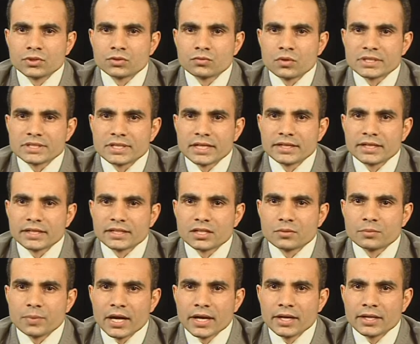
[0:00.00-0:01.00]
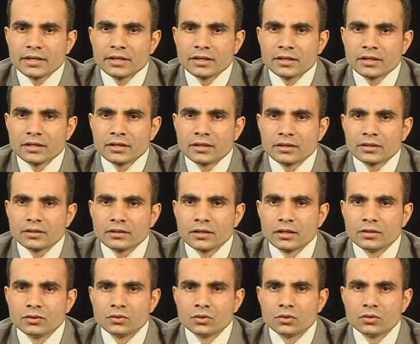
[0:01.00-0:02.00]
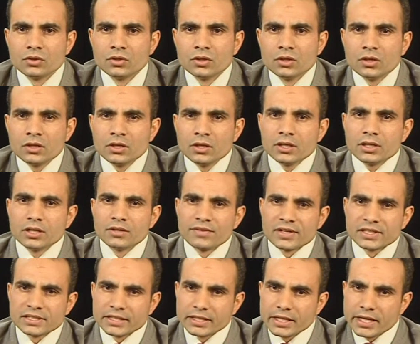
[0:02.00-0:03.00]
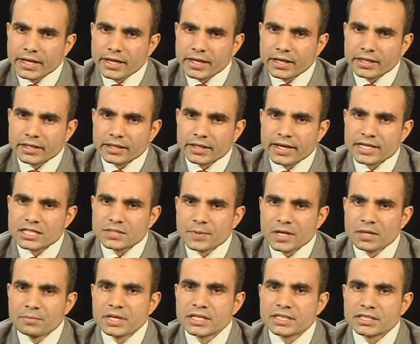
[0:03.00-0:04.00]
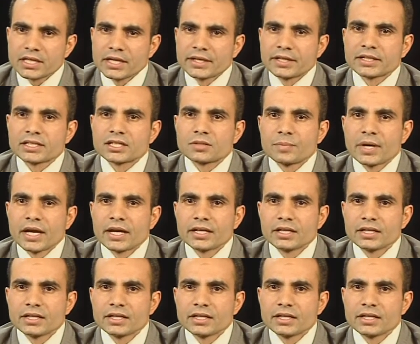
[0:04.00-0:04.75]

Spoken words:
was conducted by, in fact the experiments conducted by